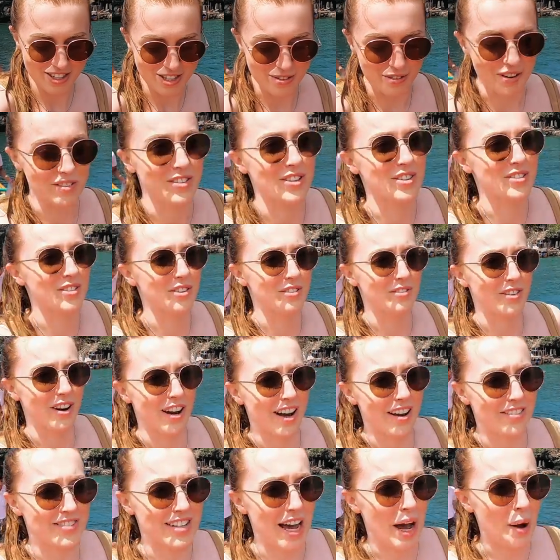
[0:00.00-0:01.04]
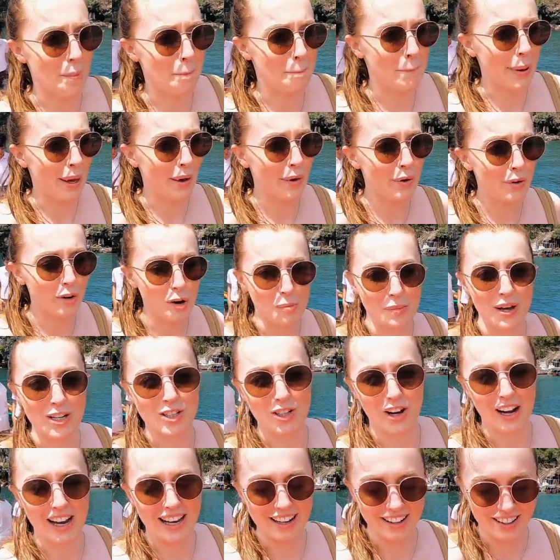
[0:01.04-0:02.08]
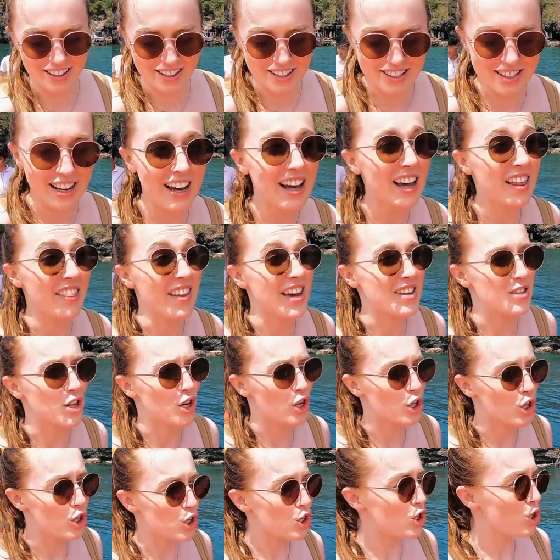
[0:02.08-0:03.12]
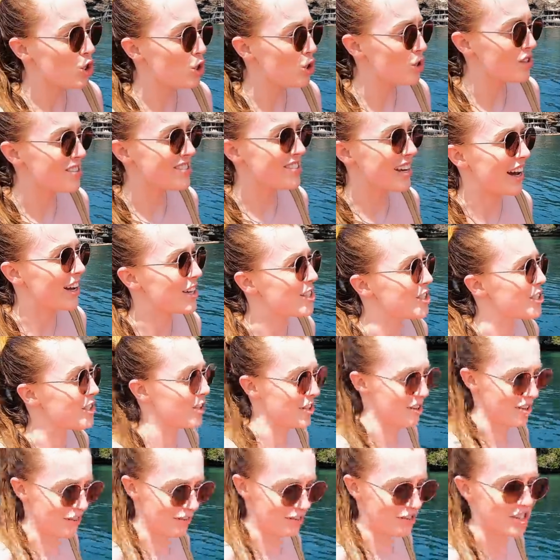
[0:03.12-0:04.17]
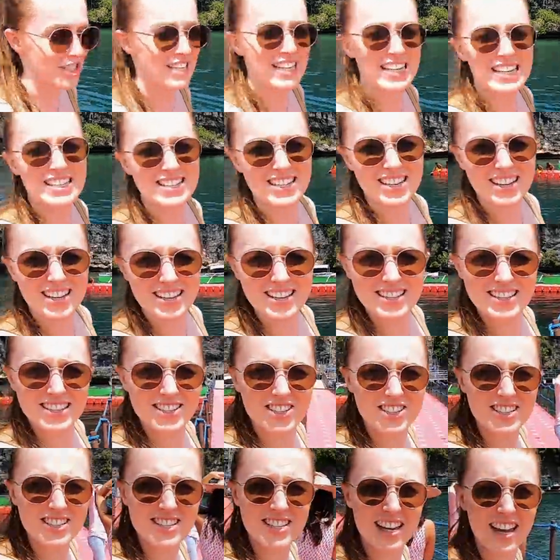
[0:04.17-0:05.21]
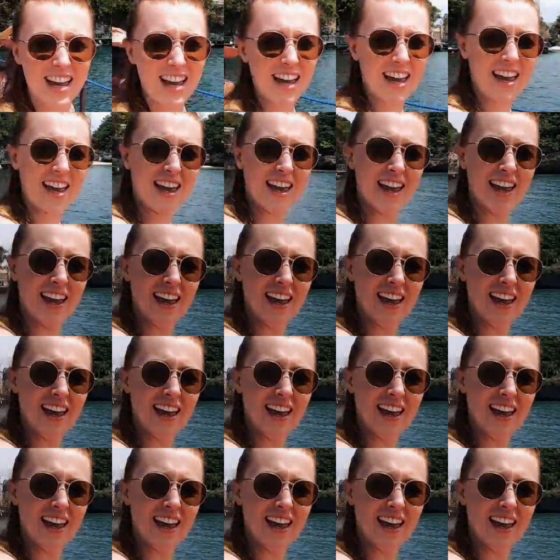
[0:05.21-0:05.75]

We've just arrived at Pilgrimage Island. There's a huge statue of Jesus just here.